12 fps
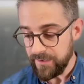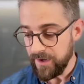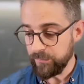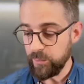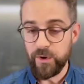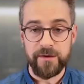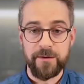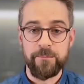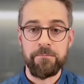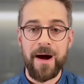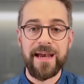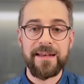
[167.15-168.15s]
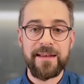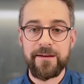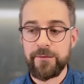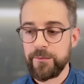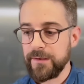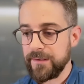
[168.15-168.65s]
And we work in
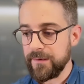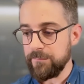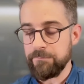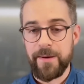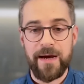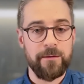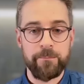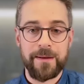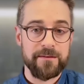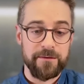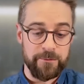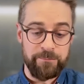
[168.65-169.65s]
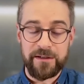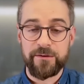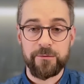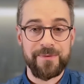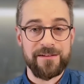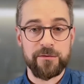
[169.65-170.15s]
mining and mining metals and
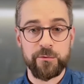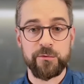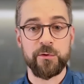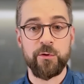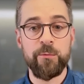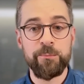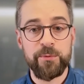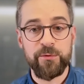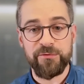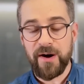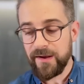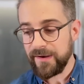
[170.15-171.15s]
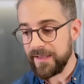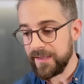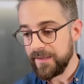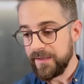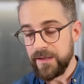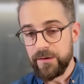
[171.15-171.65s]
minerals with Outokumpu, Vale.